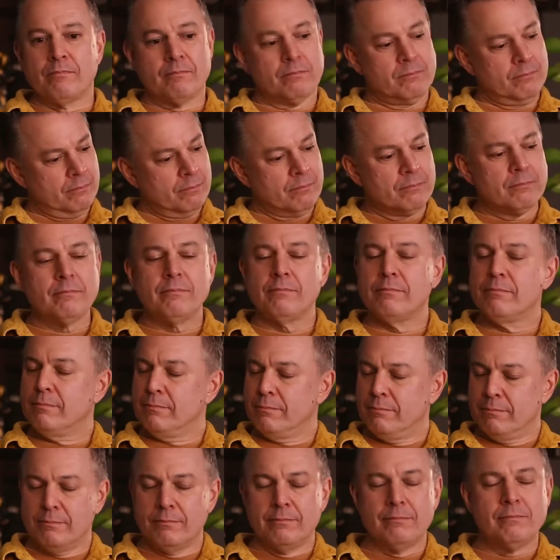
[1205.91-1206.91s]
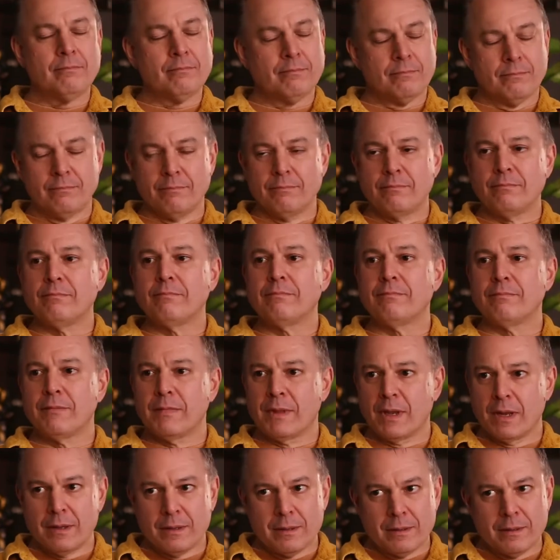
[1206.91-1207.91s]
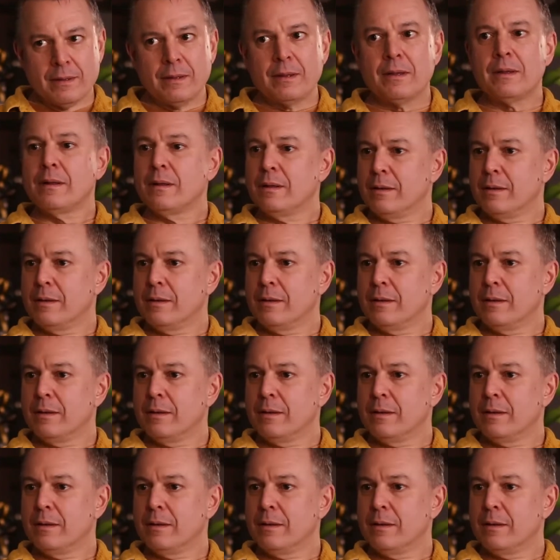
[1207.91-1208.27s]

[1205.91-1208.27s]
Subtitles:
know that it goes through these stages when you